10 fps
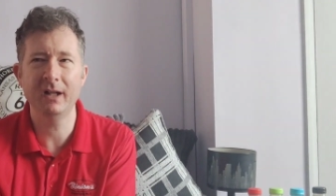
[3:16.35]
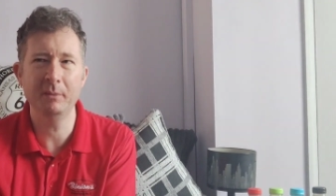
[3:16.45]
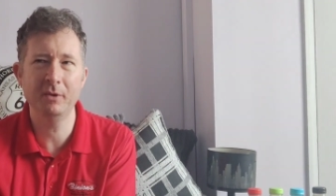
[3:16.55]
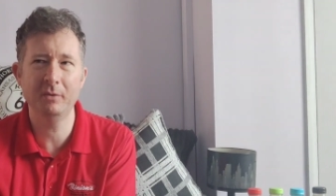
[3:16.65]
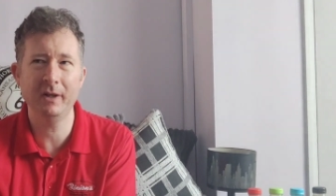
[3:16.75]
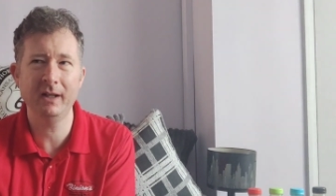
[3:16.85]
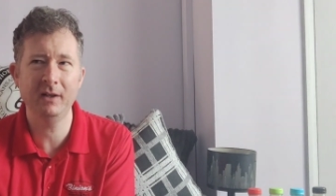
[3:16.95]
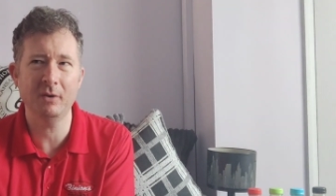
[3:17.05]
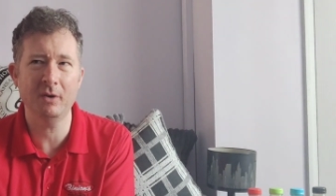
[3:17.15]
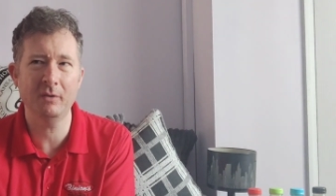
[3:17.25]
They were
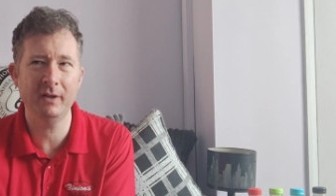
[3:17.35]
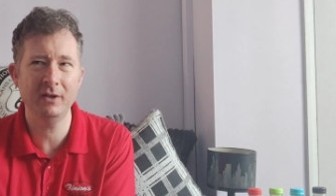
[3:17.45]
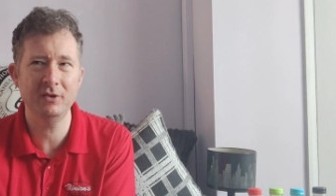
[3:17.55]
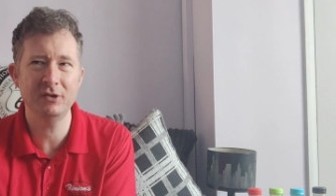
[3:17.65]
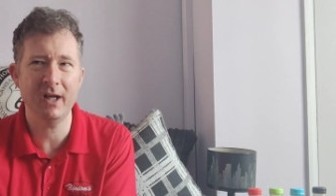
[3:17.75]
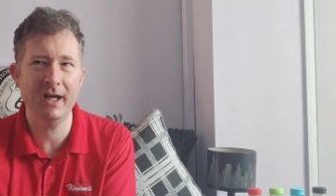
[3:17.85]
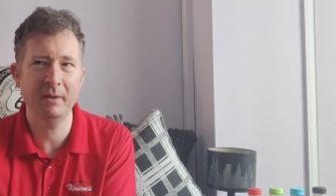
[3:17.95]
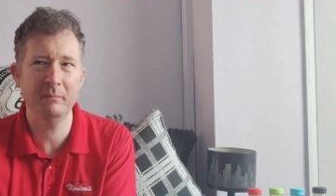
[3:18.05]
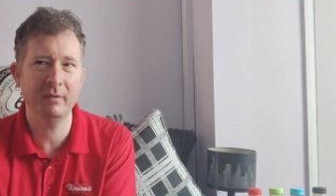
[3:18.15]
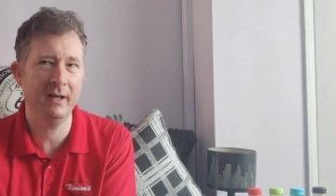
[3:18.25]
green, orange
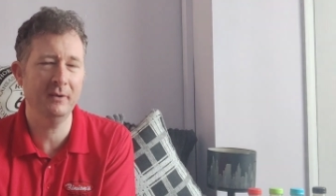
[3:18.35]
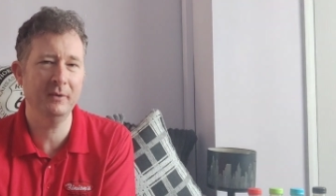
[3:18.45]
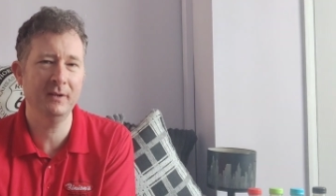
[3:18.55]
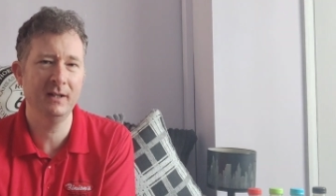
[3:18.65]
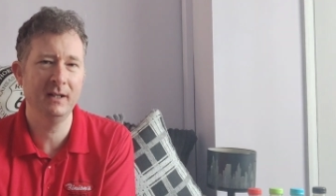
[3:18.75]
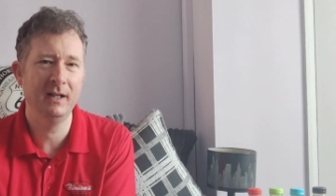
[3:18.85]
and brown,